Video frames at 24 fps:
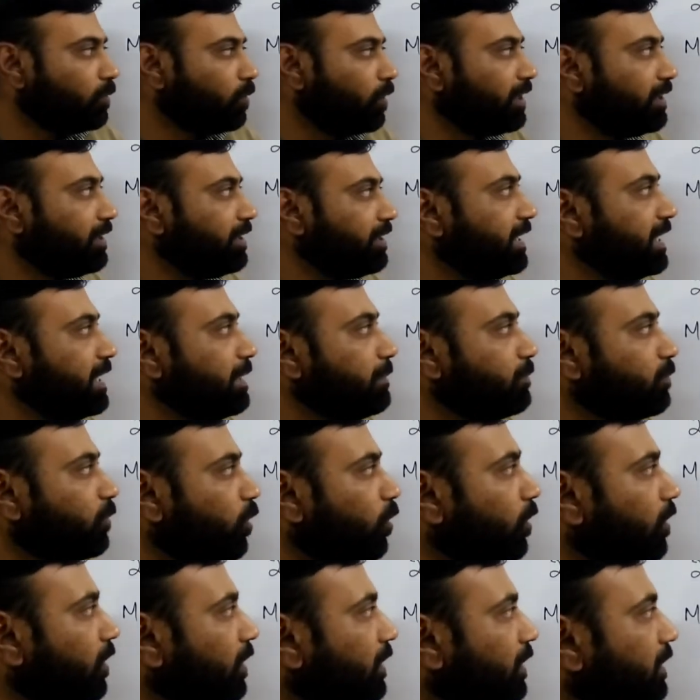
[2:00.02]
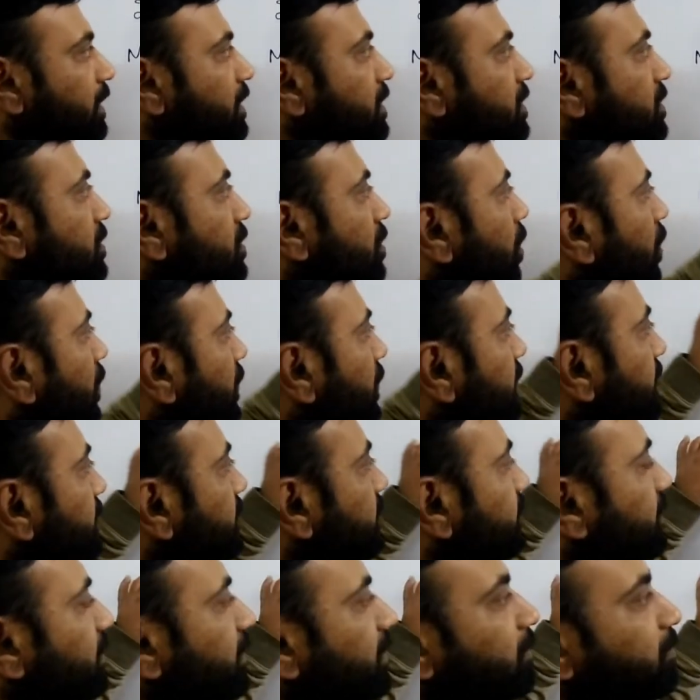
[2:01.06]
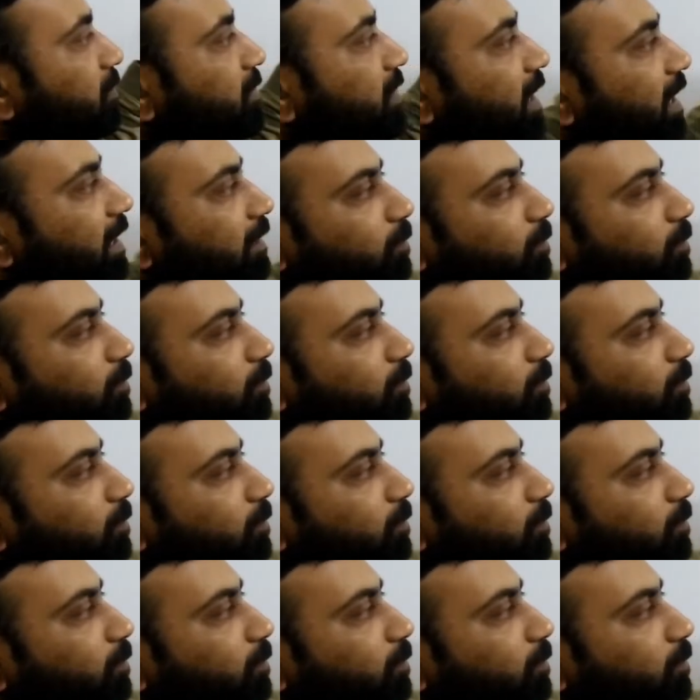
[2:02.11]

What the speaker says: quantity mole does not disturb